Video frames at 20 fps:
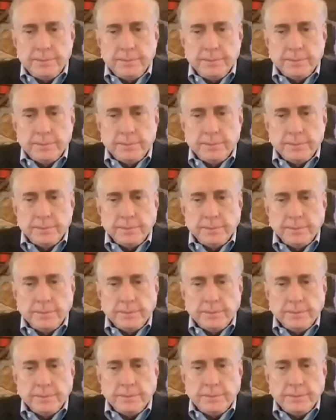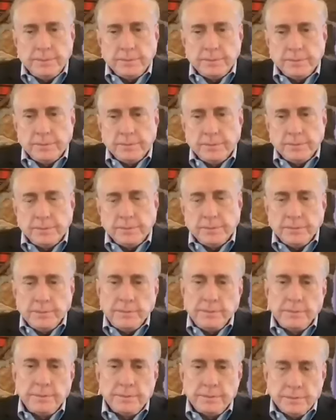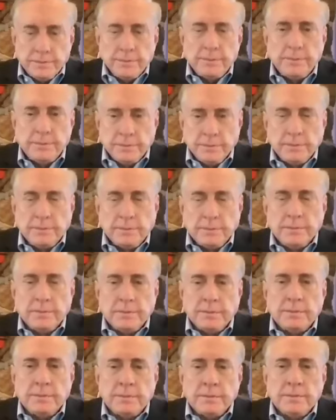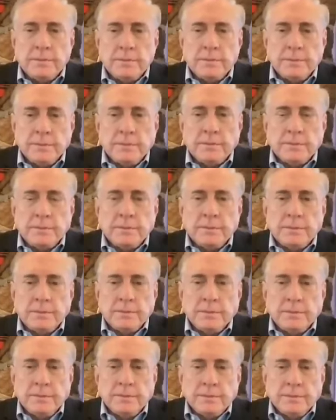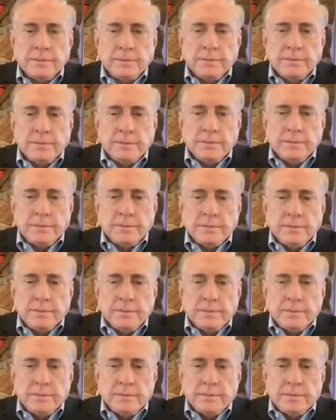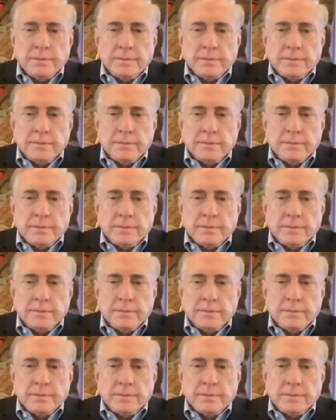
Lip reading: The person shown says nothing.